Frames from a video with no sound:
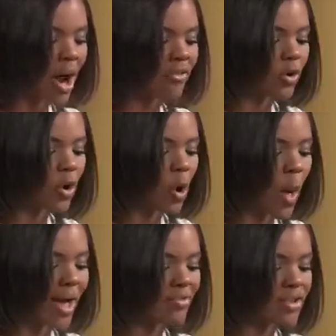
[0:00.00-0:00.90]
out of the
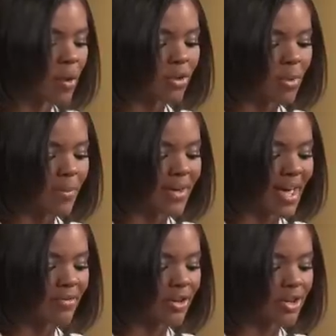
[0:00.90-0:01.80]
hole I have dug with my
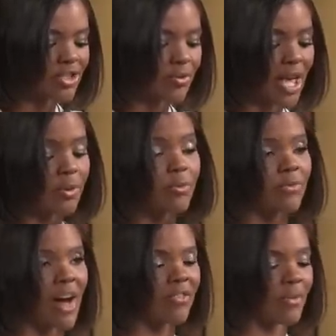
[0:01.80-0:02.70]
behaviors to be able to
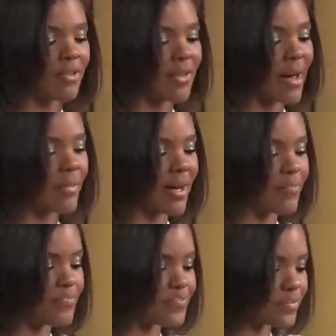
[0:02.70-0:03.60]
provide for my family.